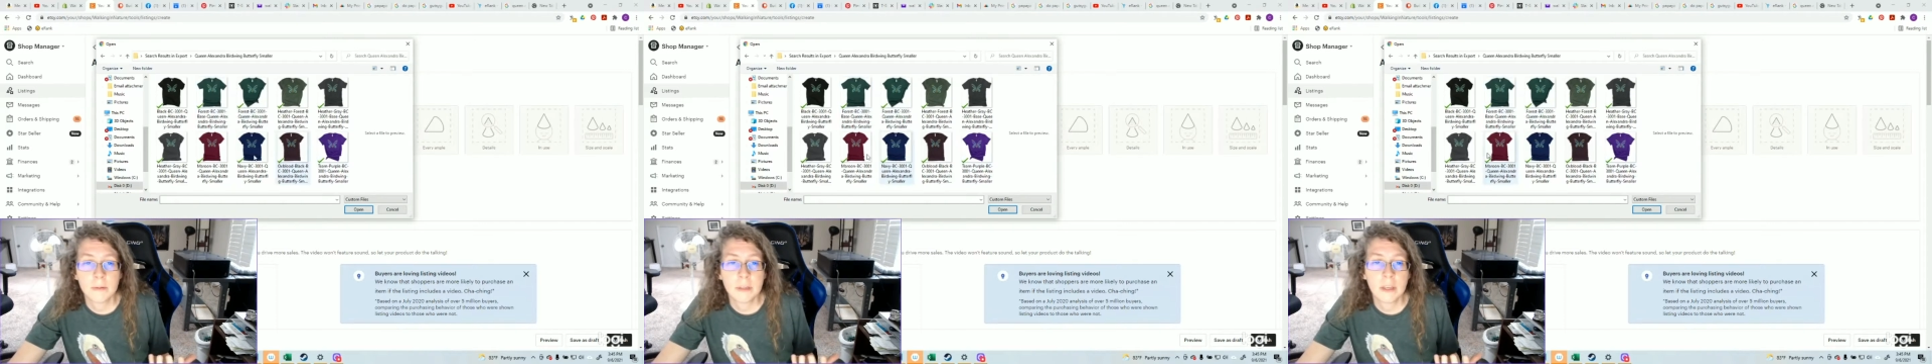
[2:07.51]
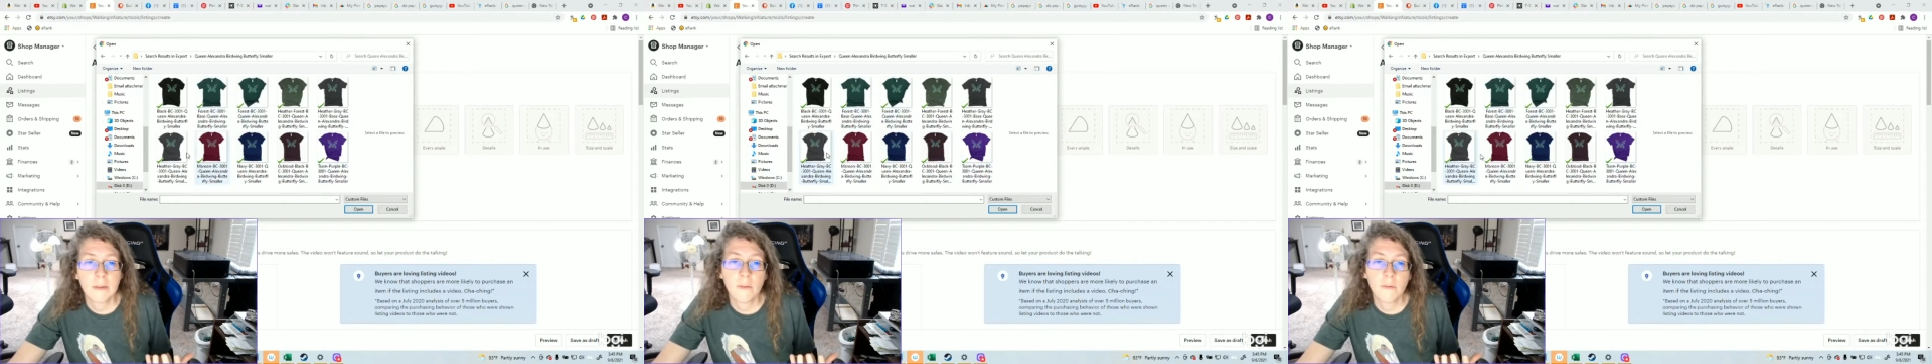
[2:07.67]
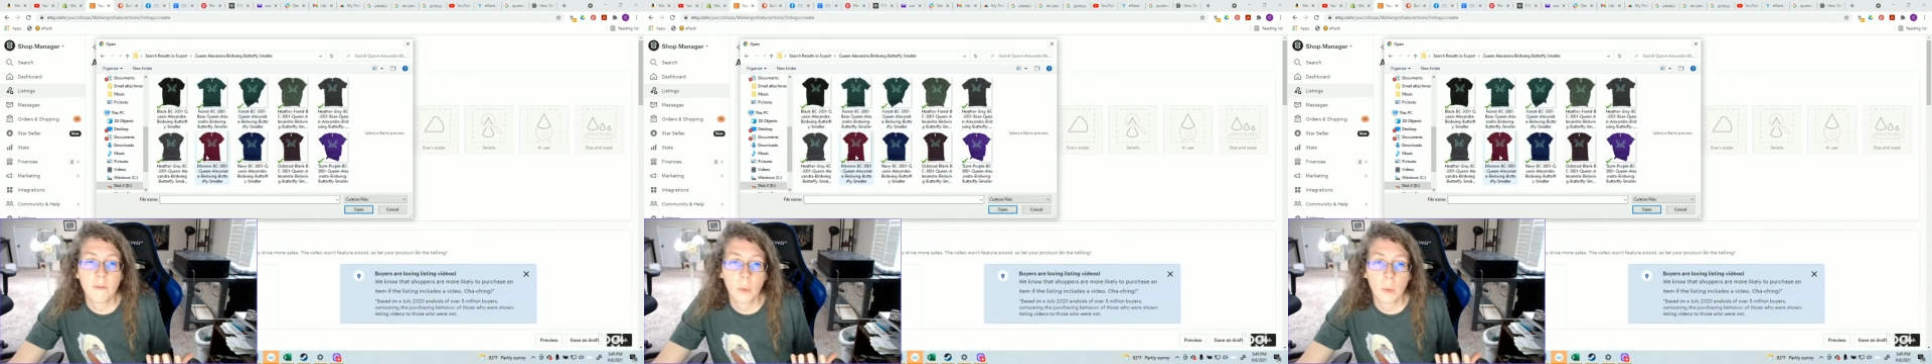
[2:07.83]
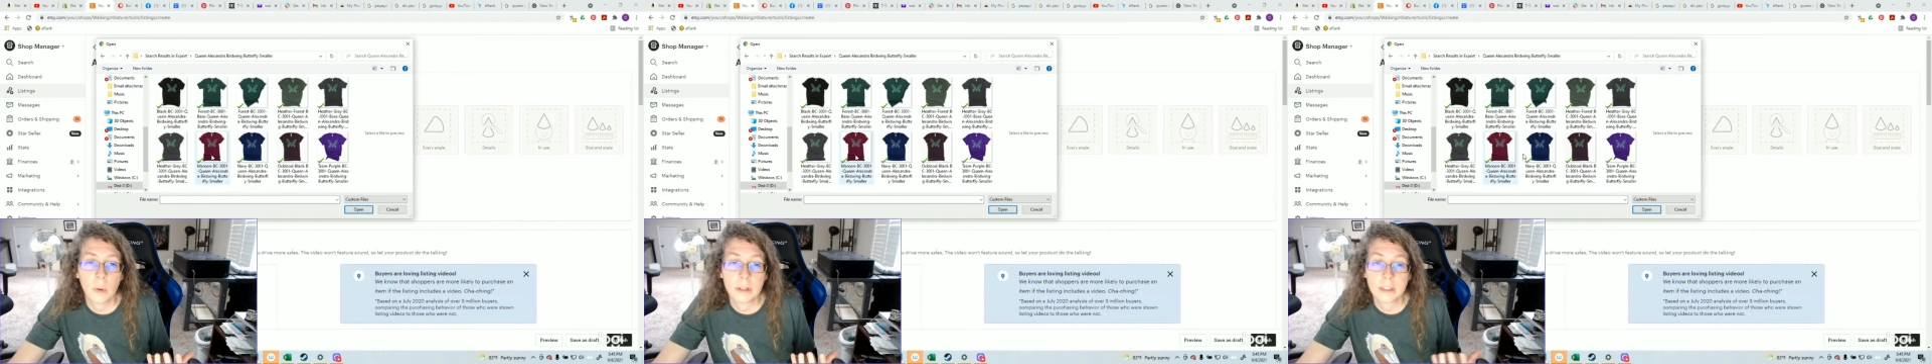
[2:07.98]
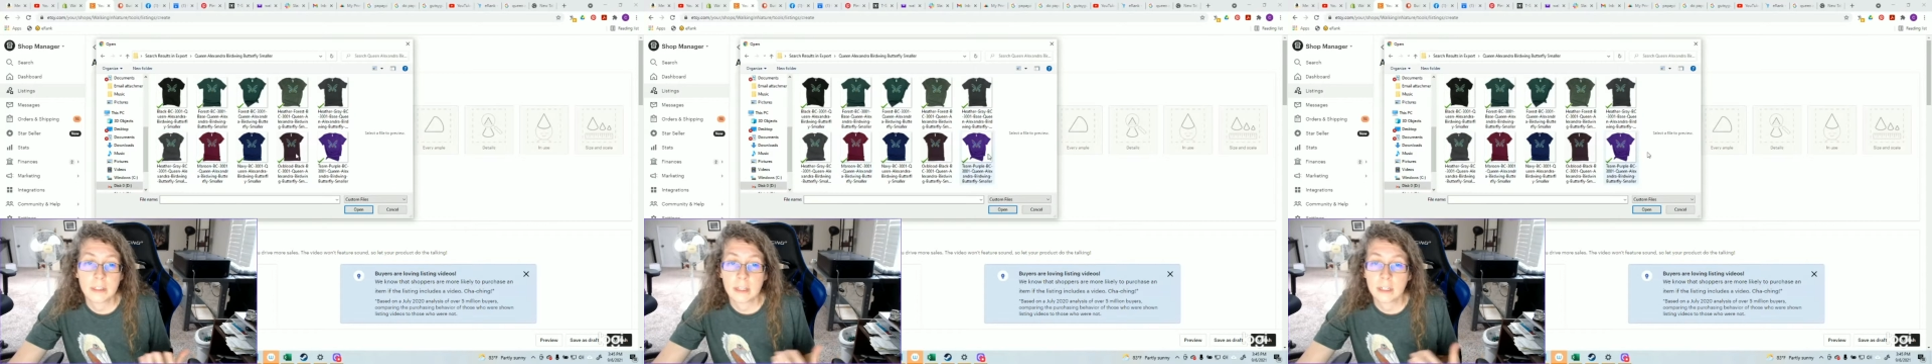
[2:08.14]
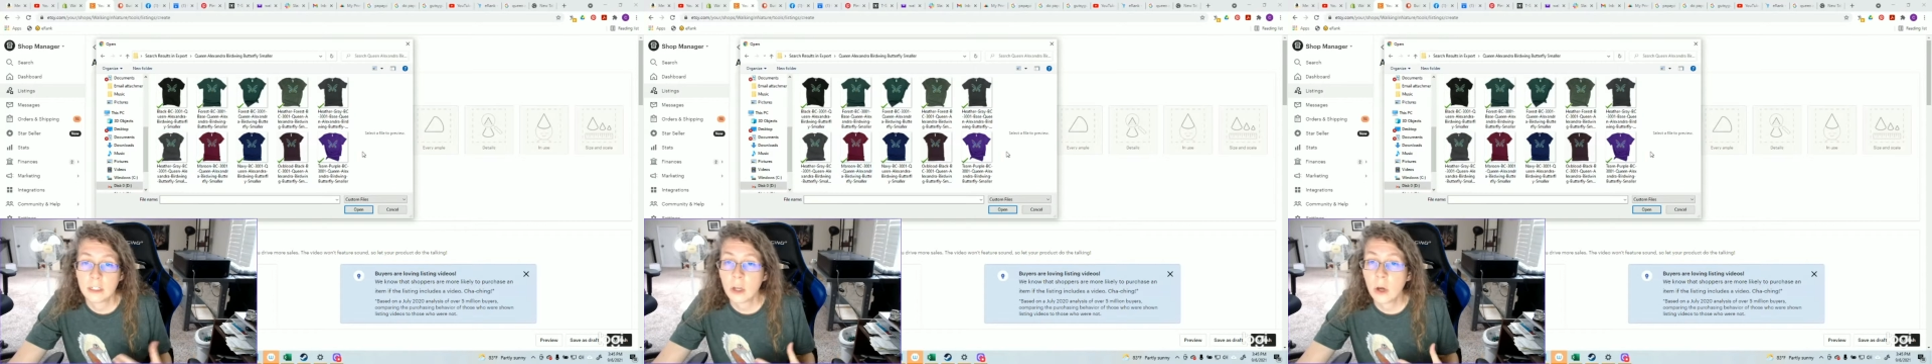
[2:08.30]
even for ones
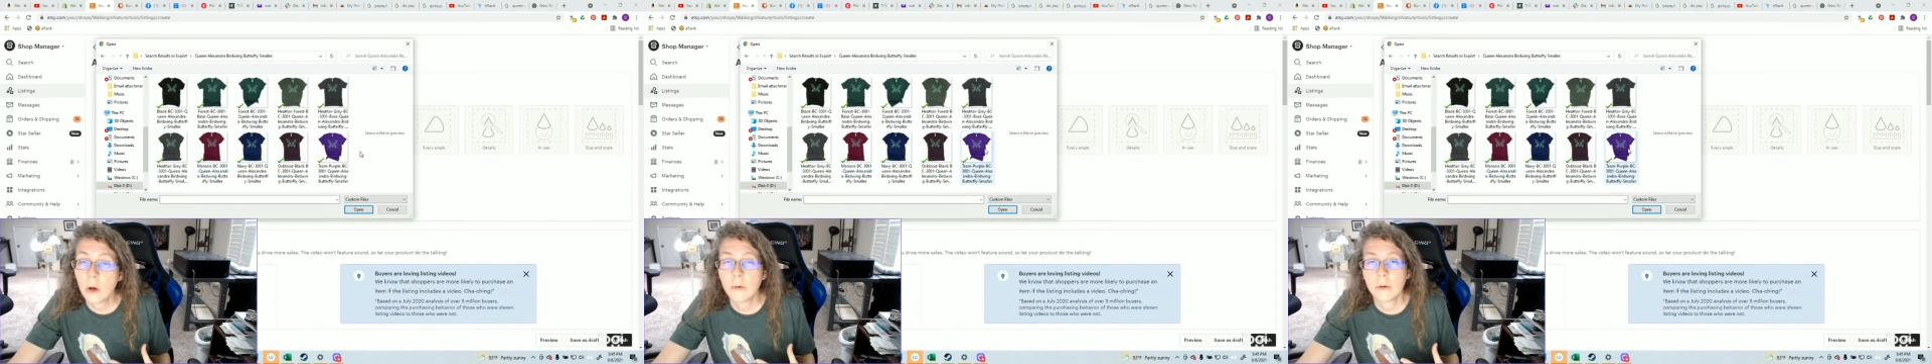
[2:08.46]
that don't,